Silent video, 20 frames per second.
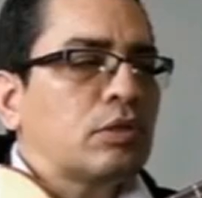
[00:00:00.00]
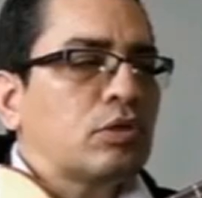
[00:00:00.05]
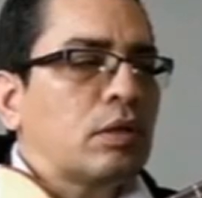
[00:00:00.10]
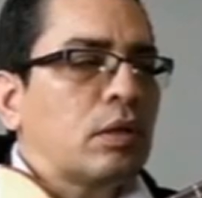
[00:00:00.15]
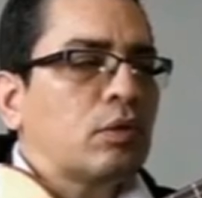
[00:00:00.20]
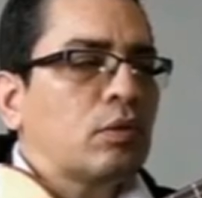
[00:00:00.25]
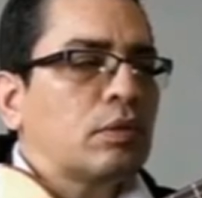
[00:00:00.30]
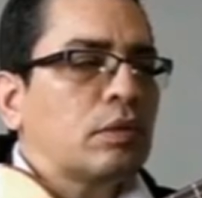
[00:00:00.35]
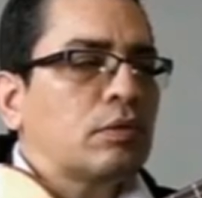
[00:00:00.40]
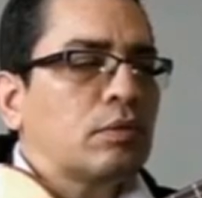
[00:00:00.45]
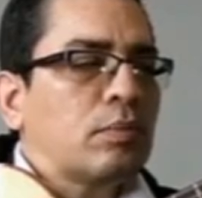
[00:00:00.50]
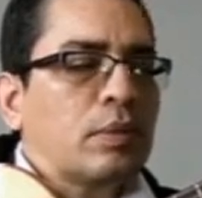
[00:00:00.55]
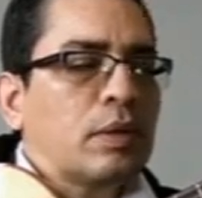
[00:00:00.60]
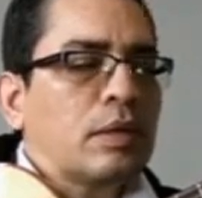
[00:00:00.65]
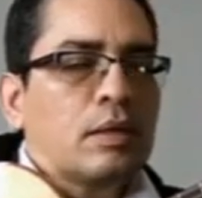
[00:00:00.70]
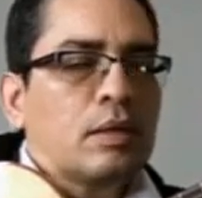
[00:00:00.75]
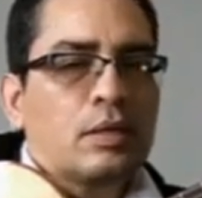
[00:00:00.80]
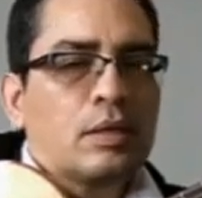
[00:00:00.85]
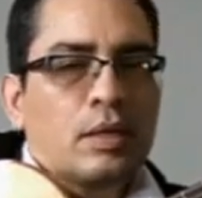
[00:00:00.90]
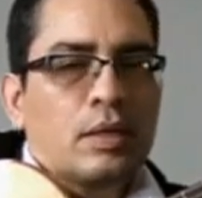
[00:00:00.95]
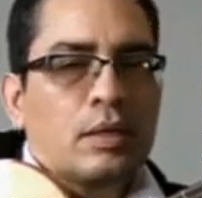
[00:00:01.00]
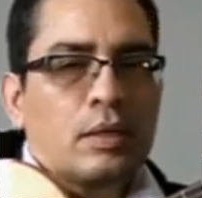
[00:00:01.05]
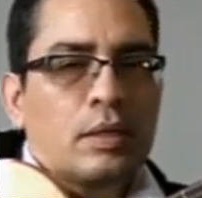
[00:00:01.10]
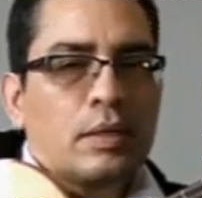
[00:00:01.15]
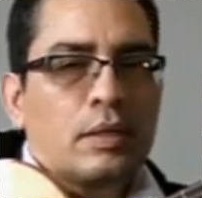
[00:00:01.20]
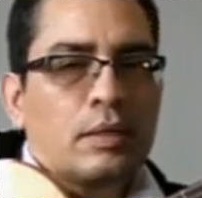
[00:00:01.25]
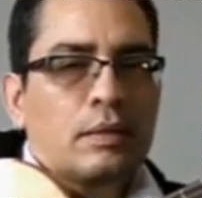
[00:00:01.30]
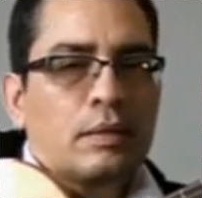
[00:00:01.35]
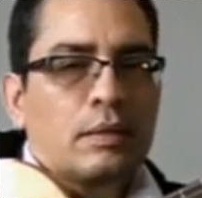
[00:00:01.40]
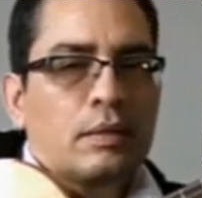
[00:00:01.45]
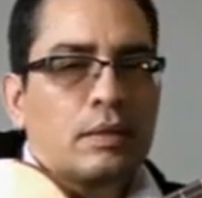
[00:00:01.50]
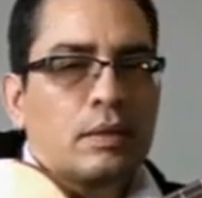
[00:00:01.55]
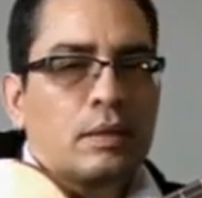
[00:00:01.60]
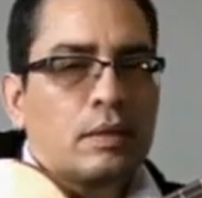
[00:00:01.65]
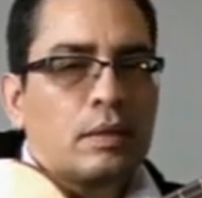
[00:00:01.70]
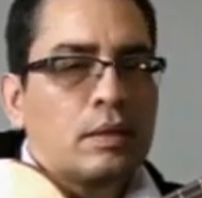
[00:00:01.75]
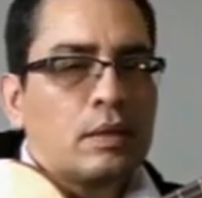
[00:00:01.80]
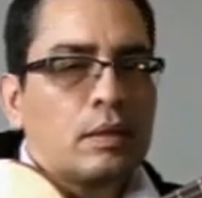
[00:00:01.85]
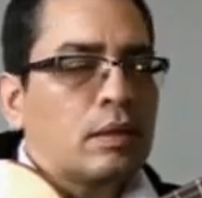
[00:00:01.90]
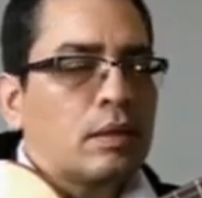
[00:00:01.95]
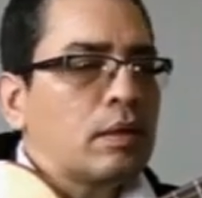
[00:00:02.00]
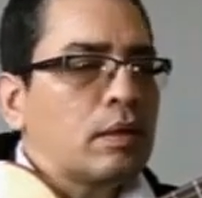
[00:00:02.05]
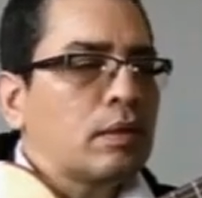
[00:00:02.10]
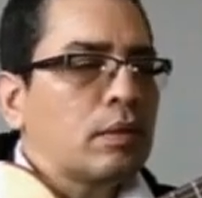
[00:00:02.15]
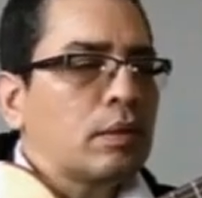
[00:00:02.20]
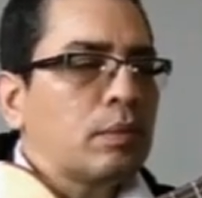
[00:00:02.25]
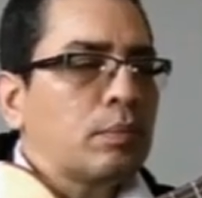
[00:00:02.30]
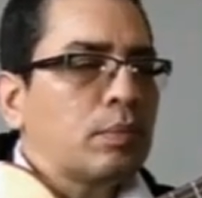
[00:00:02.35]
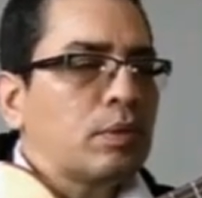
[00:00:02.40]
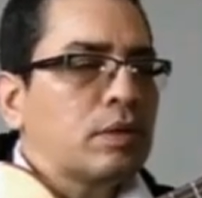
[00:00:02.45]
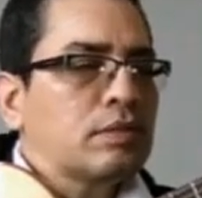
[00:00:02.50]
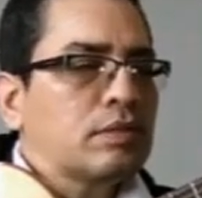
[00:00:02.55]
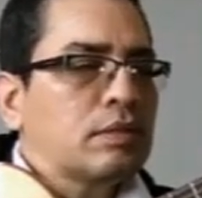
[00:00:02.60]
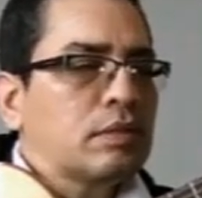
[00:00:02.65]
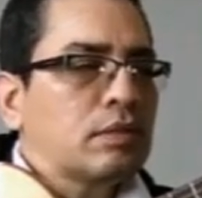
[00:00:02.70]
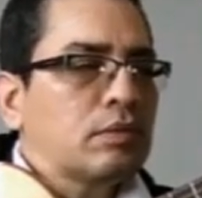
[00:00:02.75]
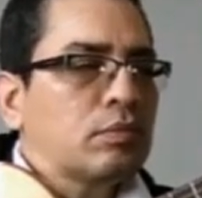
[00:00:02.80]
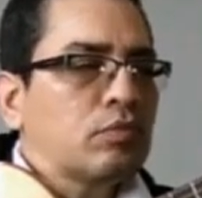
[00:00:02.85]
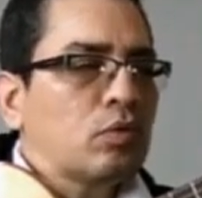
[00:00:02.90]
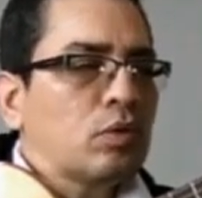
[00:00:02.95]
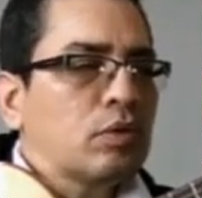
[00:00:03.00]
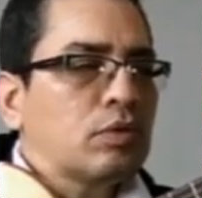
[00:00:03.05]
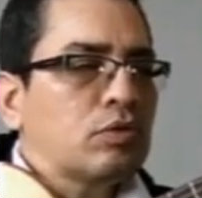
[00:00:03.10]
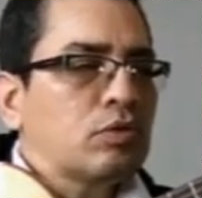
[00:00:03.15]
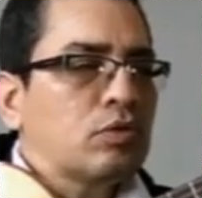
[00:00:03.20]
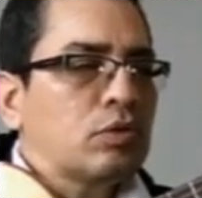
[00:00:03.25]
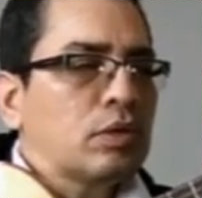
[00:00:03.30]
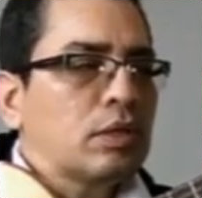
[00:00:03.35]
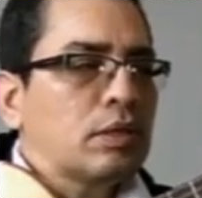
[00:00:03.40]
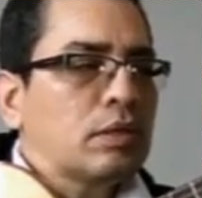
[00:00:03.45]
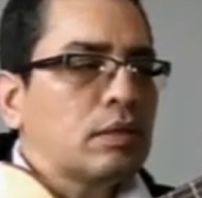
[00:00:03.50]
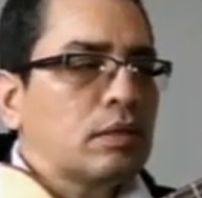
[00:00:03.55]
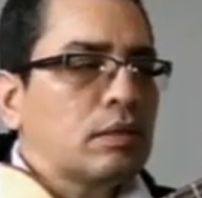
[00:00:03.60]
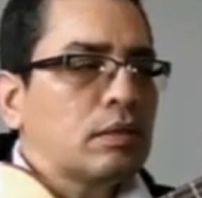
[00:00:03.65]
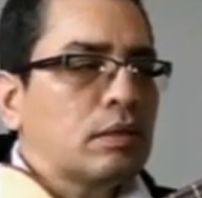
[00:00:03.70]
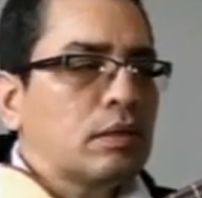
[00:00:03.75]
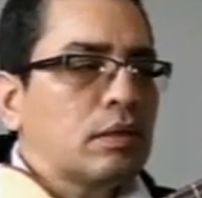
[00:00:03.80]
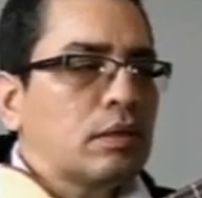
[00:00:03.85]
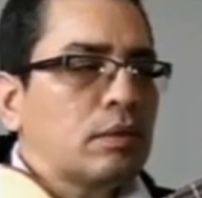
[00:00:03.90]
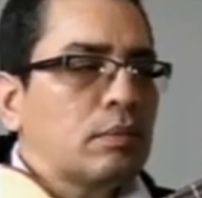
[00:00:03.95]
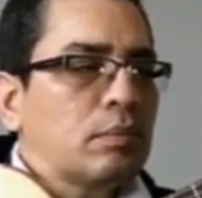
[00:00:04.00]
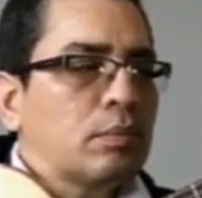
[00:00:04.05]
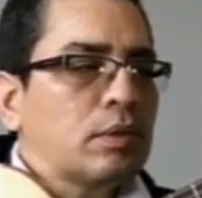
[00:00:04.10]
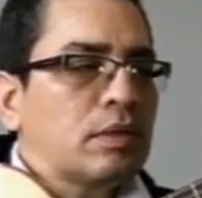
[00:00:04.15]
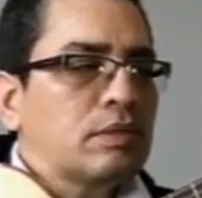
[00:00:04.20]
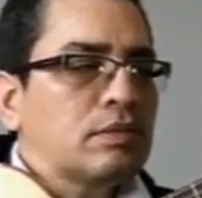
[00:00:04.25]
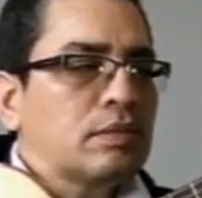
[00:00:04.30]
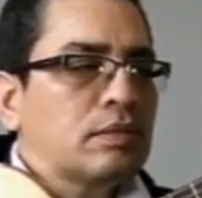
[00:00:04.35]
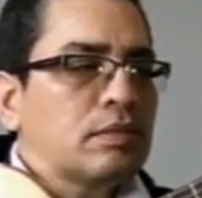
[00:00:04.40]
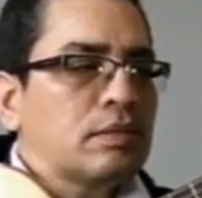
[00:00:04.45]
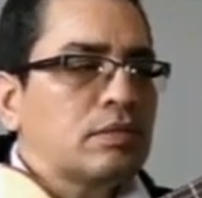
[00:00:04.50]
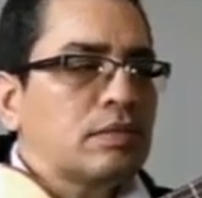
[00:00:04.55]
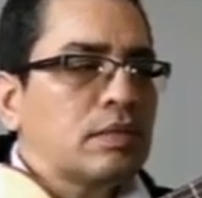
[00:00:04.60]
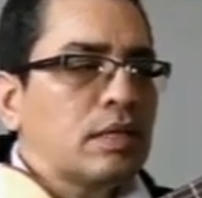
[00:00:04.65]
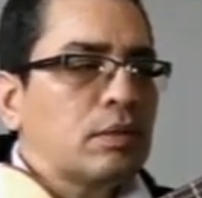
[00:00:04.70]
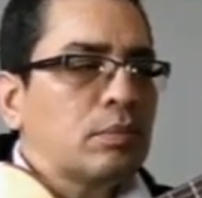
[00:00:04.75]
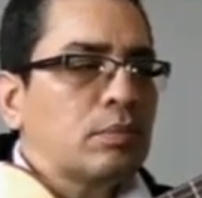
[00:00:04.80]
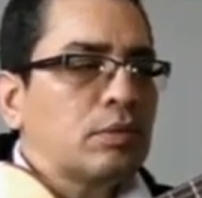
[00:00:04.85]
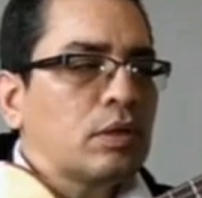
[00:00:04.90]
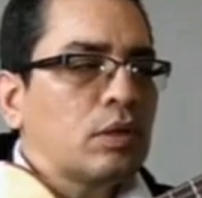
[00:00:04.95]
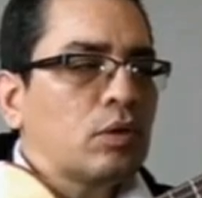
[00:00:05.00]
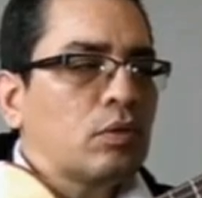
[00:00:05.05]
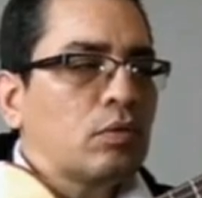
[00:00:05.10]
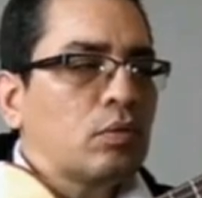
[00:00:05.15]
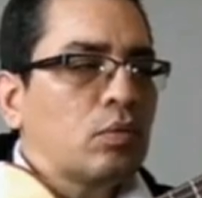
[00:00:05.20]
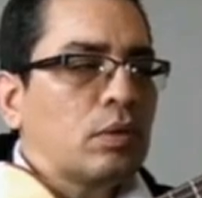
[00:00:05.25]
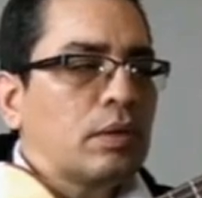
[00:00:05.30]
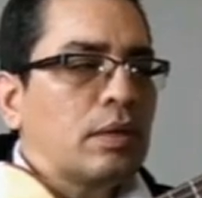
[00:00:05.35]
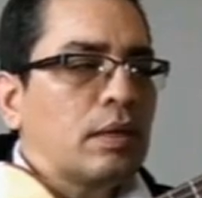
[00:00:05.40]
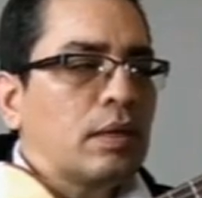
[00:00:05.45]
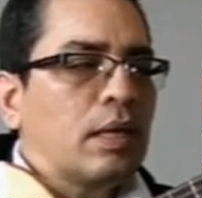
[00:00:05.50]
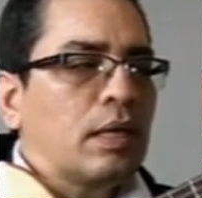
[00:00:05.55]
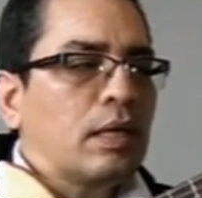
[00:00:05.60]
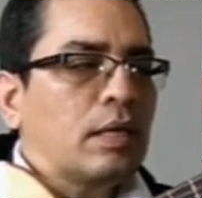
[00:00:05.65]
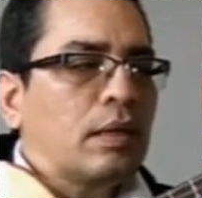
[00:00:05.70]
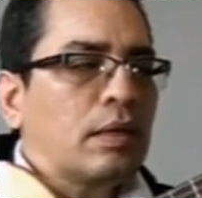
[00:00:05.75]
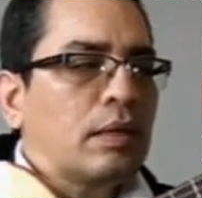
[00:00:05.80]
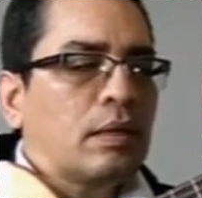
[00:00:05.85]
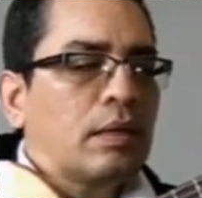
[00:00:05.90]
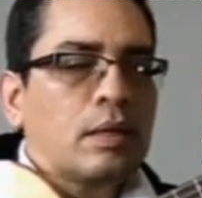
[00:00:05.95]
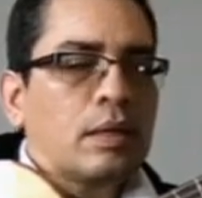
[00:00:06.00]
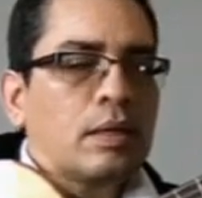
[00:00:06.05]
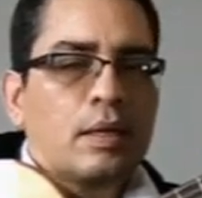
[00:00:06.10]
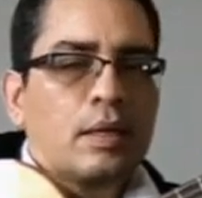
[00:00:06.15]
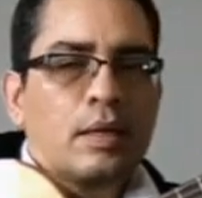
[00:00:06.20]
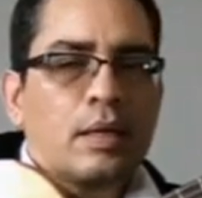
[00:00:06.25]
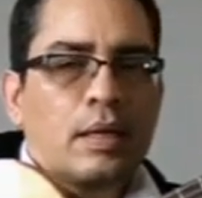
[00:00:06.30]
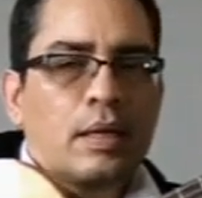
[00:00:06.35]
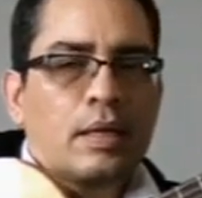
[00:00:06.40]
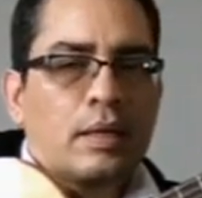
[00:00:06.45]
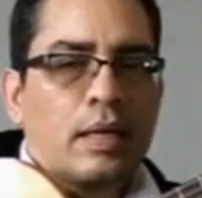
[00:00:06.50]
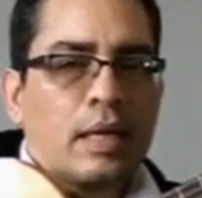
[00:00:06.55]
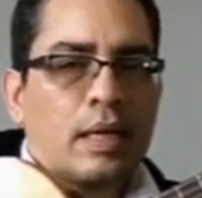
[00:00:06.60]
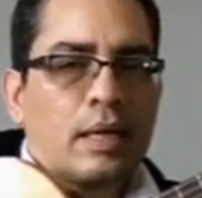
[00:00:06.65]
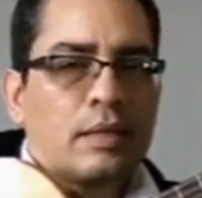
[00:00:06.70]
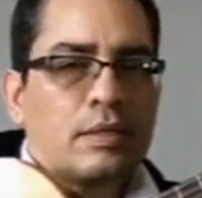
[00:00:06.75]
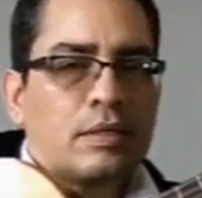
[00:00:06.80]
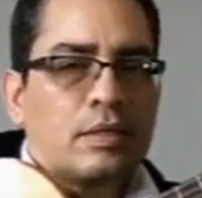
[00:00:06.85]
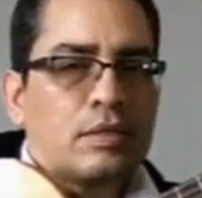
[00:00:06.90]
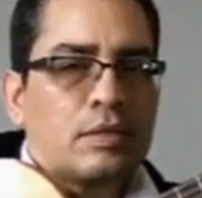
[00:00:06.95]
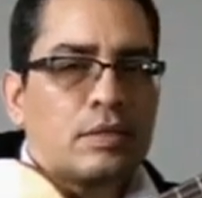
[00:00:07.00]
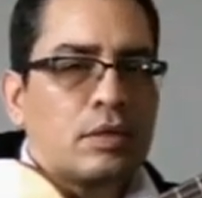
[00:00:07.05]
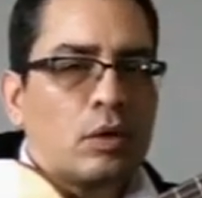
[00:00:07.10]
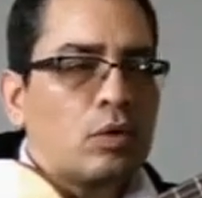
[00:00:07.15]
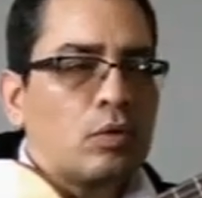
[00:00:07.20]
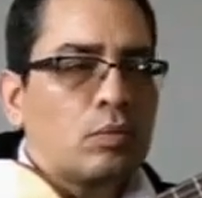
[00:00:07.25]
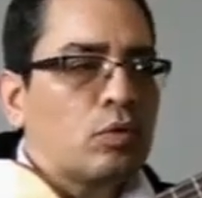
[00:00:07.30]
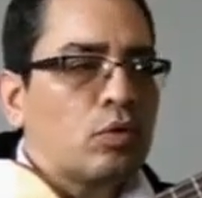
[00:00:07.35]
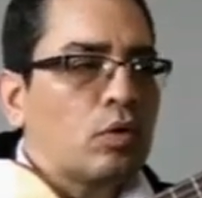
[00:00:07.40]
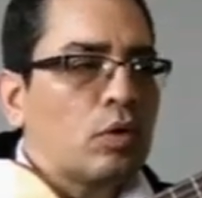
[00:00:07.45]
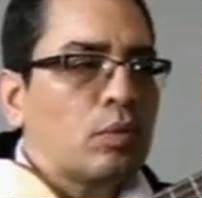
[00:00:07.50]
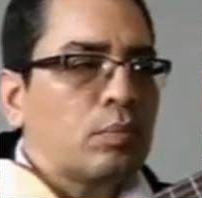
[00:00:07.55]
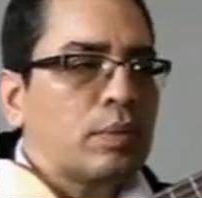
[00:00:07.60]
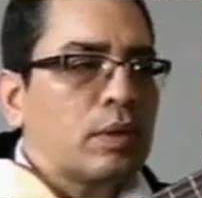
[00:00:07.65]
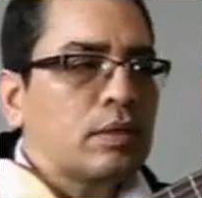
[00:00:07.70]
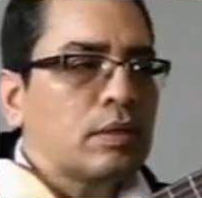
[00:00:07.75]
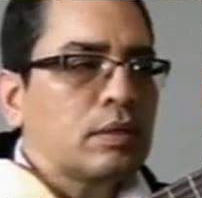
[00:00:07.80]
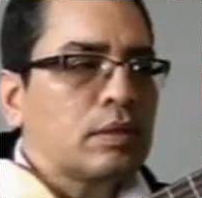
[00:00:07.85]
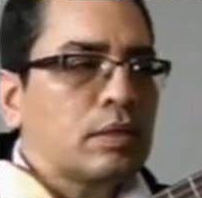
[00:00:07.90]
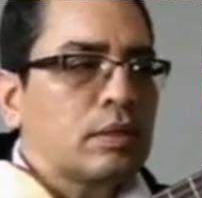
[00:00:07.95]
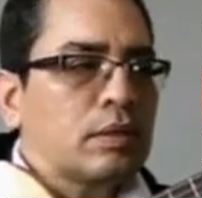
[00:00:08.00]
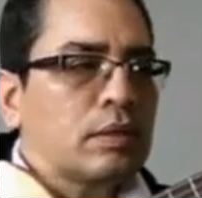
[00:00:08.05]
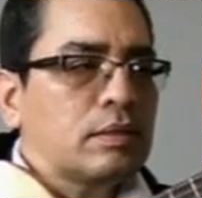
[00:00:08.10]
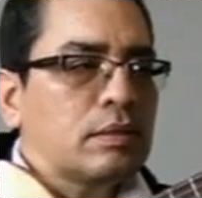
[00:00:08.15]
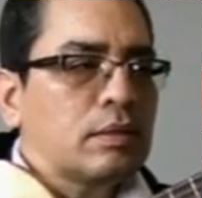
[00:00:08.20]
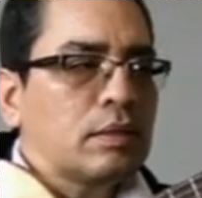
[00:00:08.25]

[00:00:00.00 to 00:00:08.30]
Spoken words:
note is played clearly. Pressing the 4th string, pressing the same tone with the hand, enhances the overall melody.